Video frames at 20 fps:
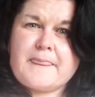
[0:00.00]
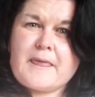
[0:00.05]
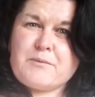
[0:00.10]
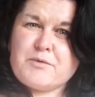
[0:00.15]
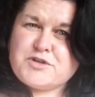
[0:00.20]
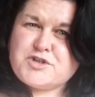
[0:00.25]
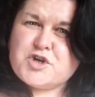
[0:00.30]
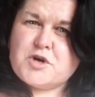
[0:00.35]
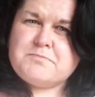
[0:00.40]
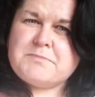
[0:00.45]

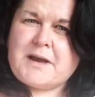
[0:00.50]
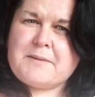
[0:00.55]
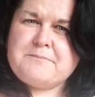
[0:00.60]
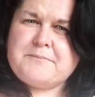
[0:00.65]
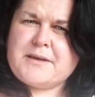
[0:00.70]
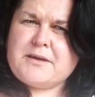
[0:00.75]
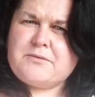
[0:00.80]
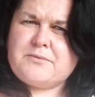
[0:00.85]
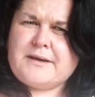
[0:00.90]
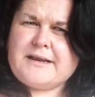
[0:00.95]
would your mum
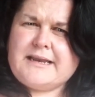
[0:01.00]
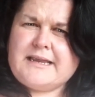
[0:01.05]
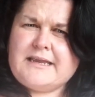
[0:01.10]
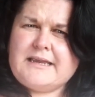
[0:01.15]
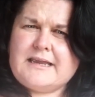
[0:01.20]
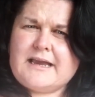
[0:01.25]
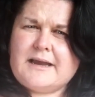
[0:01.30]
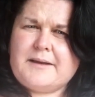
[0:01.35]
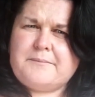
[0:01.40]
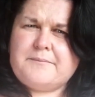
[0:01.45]
be
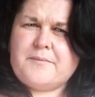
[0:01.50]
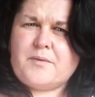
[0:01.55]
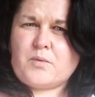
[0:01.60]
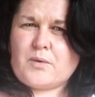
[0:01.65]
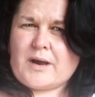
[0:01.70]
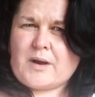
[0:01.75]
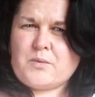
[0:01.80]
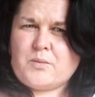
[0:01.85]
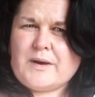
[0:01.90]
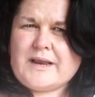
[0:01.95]
really um,
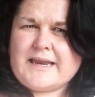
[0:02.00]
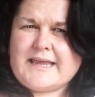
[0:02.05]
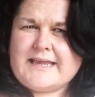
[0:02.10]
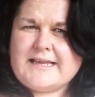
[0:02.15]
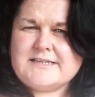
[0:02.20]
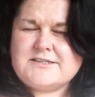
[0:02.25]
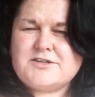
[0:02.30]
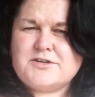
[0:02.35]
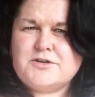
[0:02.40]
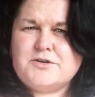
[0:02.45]
what,
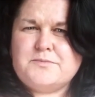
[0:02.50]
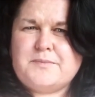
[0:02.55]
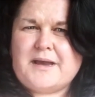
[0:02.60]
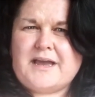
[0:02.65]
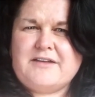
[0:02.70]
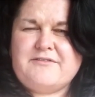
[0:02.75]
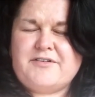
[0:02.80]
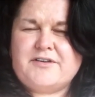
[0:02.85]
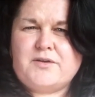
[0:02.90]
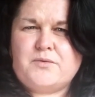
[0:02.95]
willing to
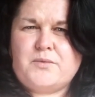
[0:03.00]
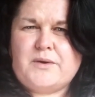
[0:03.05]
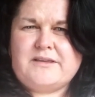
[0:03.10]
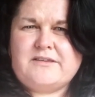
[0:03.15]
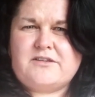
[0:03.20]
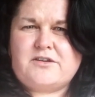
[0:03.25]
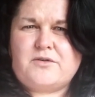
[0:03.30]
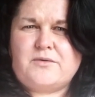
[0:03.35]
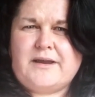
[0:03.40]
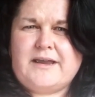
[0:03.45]
pay for the
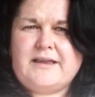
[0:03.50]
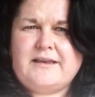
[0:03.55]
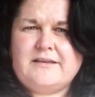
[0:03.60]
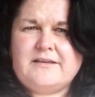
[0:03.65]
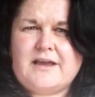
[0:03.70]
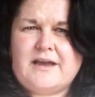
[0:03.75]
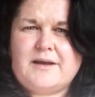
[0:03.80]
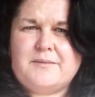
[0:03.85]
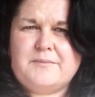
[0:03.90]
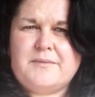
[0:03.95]
windscreen
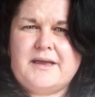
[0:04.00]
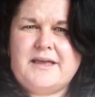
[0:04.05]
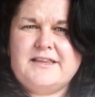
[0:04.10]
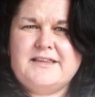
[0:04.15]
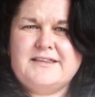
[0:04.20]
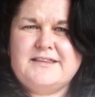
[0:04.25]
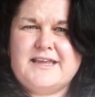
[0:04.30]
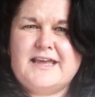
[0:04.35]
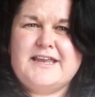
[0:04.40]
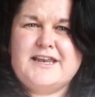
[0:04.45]
um,
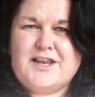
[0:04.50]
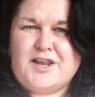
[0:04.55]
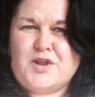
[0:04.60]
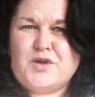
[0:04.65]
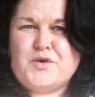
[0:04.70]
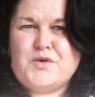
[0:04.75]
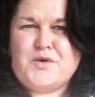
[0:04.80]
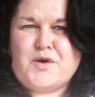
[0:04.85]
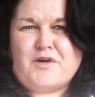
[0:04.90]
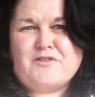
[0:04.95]
in, in
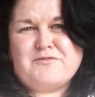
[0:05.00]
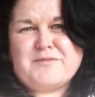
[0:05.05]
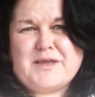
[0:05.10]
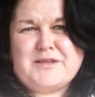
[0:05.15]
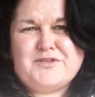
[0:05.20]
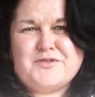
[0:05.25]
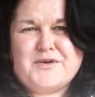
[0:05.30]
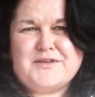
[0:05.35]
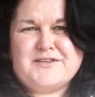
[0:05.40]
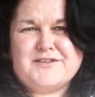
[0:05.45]
lieu of me
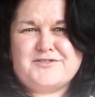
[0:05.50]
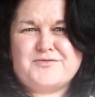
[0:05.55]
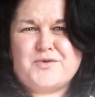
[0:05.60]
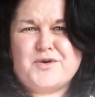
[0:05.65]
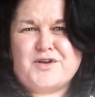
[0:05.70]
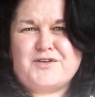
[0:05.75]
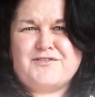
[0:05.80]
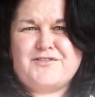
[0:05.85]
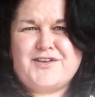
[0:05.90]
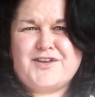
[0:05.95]
doing this
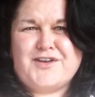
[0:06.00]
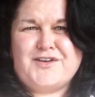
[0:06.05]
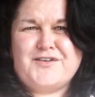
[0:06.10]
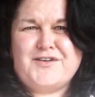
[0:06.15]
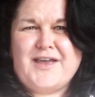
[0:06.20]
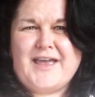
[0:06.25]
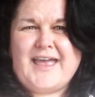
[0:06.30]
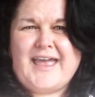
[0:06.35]
work for you?